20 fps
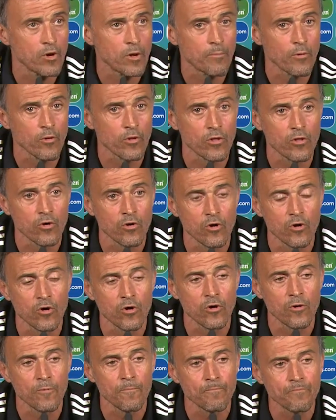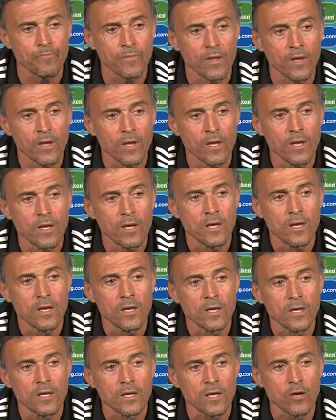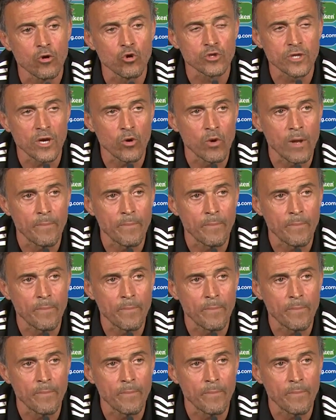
a few year, few times over the years,